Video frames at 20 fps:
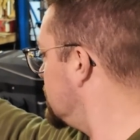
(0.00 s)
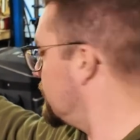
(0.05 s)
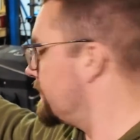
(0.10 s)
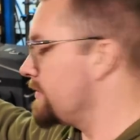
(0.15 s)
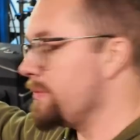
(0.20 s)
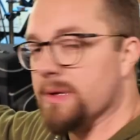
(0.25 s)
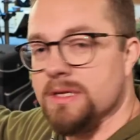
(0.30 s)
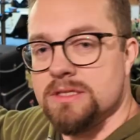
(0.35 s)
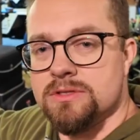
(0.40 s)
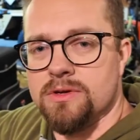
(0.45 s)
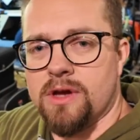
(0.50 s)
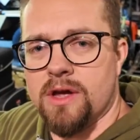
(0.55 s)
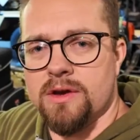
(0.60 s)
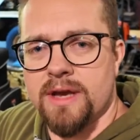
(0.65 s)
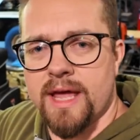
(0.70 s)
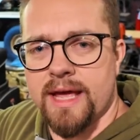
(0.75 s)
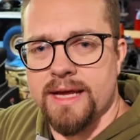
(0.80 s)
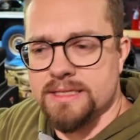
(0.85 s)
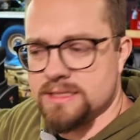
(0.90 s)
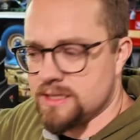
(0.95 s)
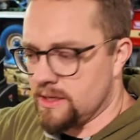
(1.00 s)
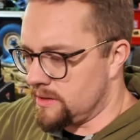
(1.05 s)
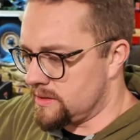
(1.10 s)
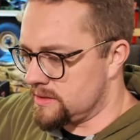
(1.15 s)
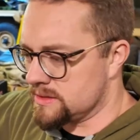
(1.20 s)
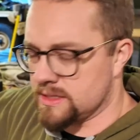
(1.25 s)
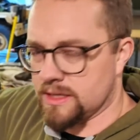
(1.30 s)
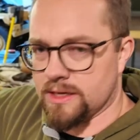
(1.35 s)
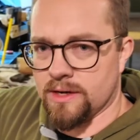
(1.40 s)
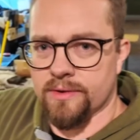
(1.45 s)
The other bits will go NATO
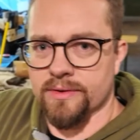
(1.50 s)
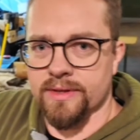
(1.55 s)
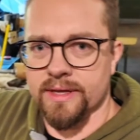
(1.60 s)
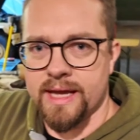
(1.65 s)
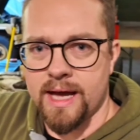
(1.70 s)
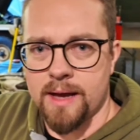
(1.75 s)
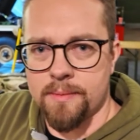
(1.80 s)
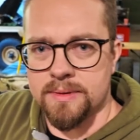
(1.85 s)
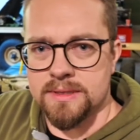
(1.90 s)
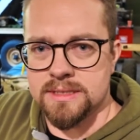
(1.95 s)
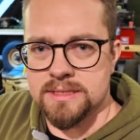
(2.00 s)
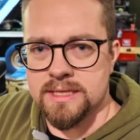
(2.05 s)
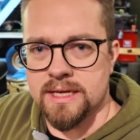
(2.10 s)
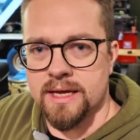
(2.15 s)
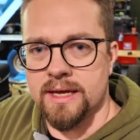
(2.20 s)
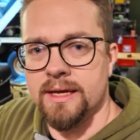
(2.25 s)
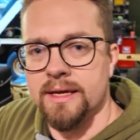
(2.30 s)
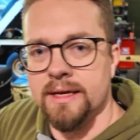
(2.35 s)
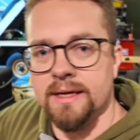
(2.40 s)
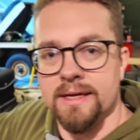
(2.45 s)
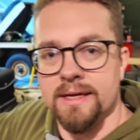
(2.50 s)
because they go on the capping kit.